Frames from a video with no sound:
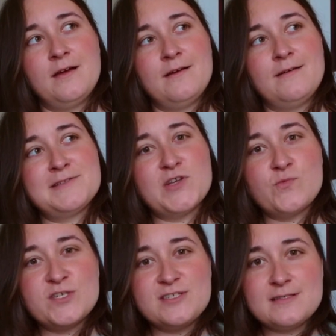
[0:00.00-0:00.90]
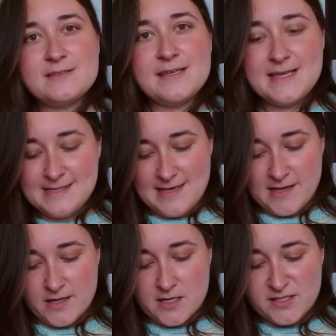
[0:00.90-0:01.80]
And so it was just easier,
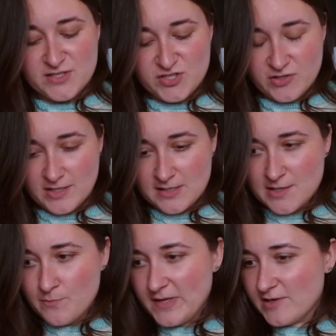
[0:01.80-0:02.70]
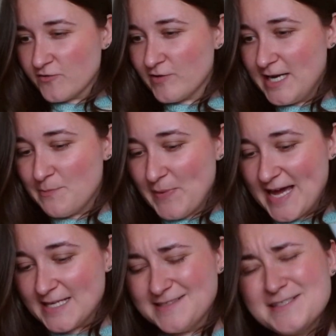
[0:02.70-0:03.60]
and I understood it, and I'm better at reading
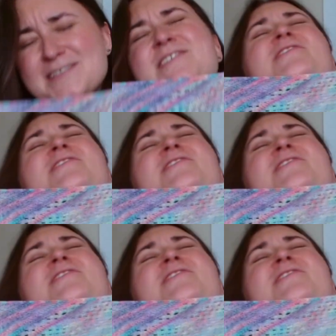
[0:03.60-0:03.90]
patterns, and so